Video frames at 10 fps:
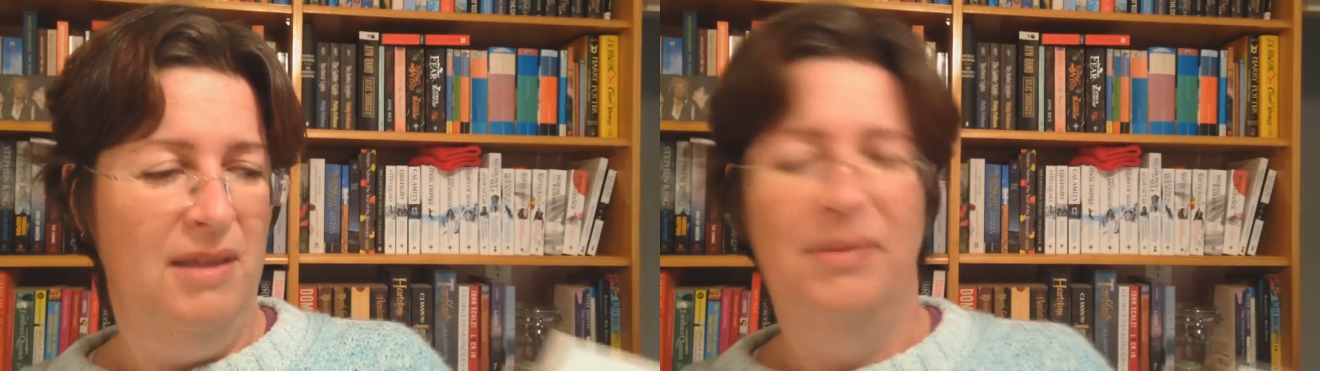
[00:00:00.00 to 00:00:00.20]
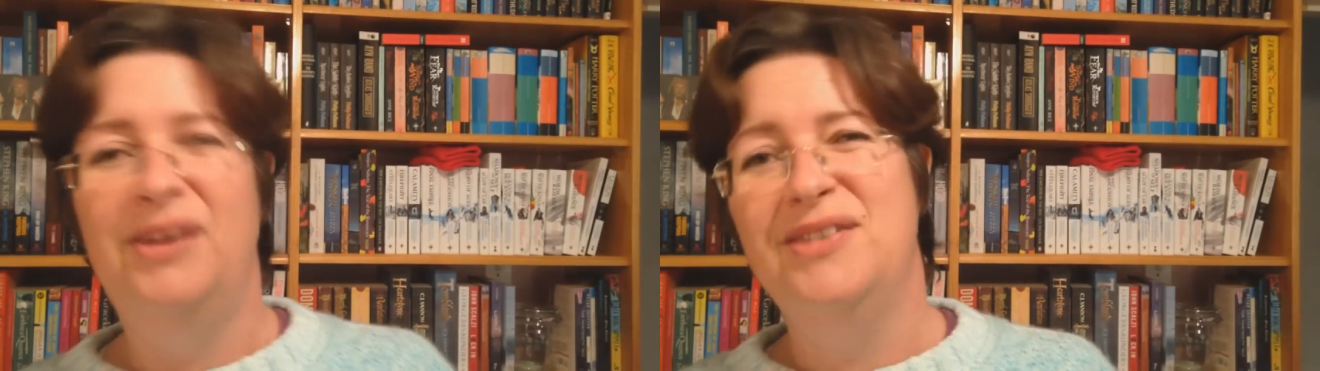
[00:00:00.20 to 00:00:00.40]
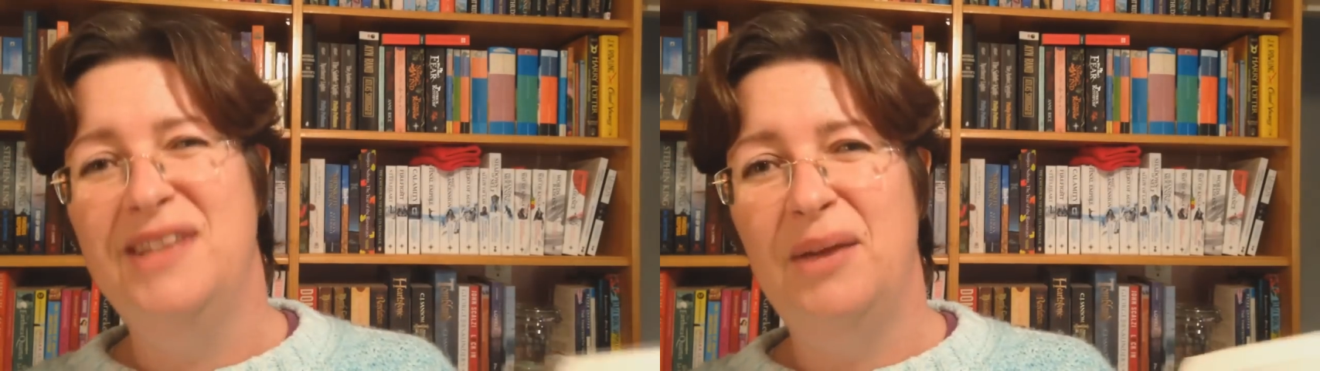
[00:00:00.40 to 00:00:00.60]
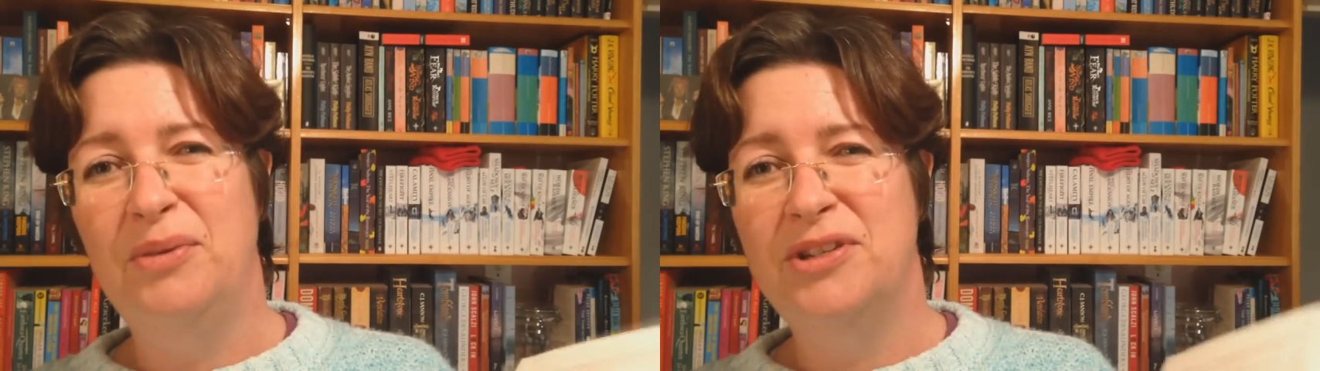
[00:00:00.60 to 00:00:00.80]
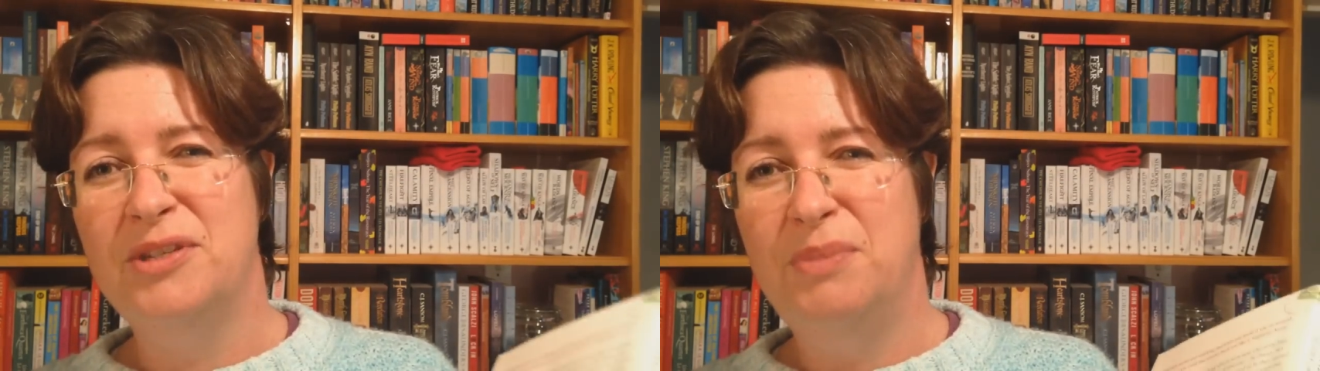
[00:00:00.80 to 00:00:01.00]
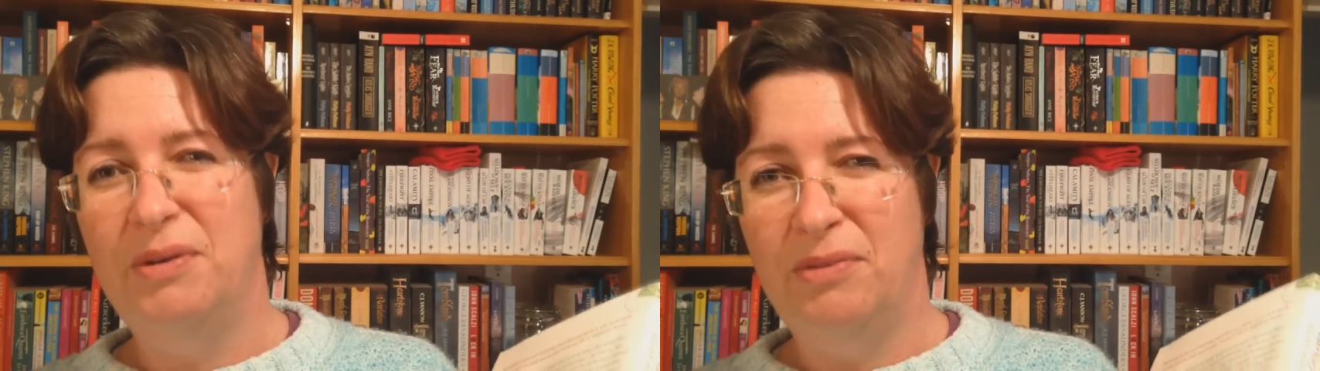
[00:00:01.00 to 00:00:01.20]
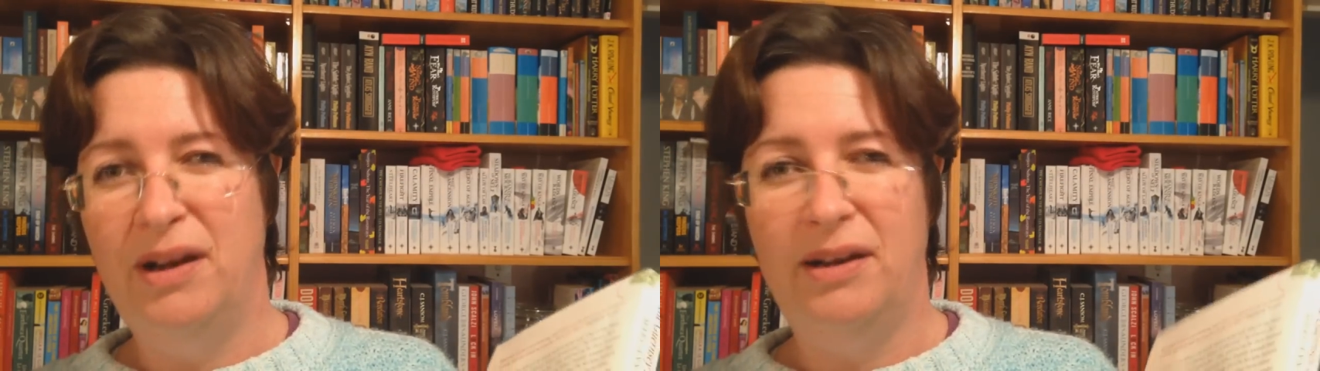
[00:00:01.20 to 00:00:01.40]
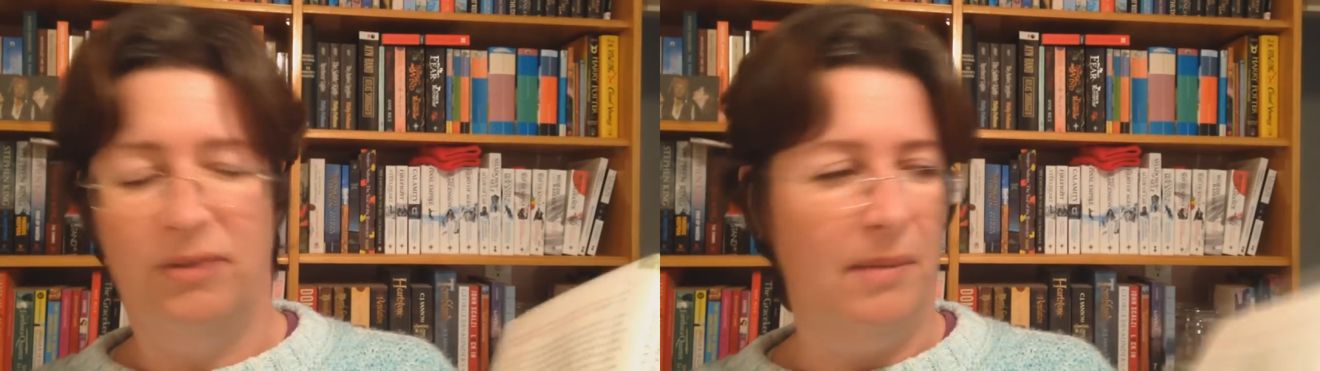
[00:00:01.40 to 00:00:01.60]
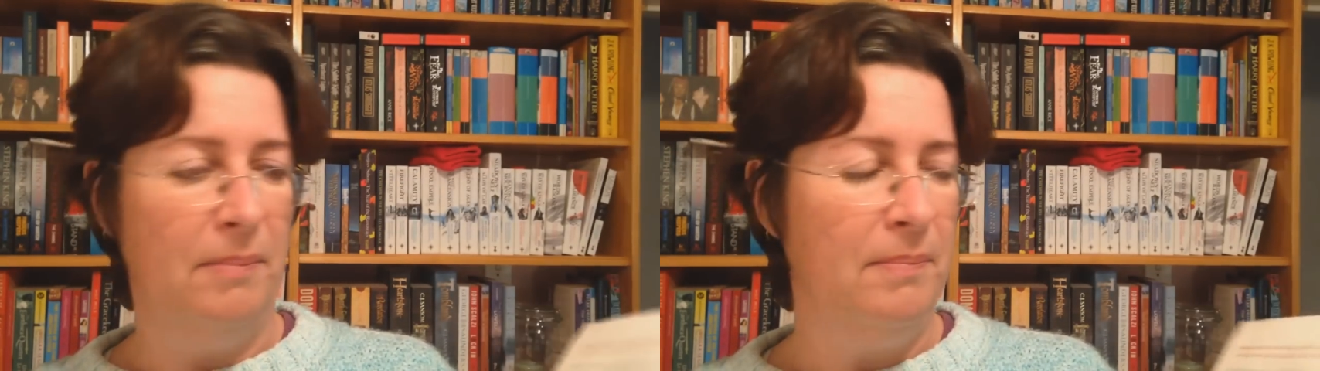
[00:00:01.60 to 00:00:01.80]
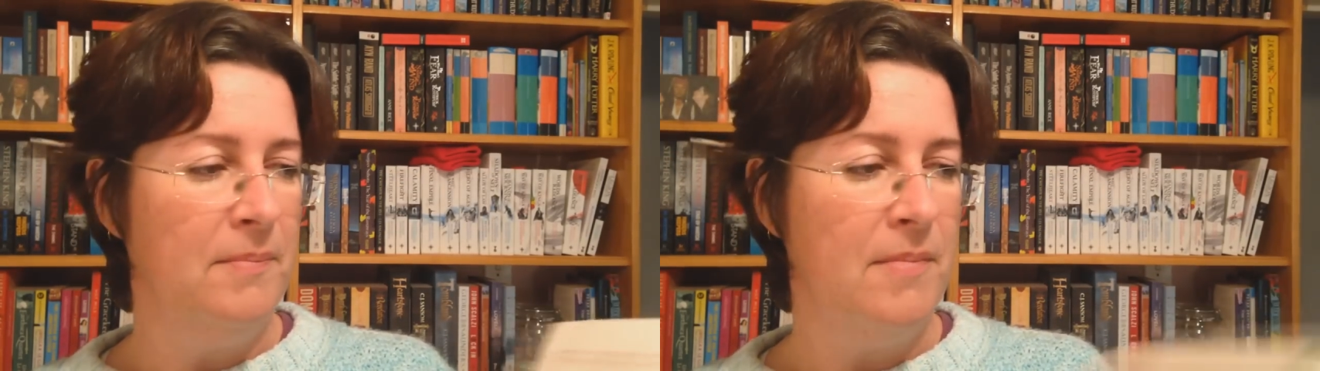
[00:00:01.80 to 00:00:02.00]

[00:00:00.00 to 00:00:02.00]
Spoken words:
because that would just be really grim.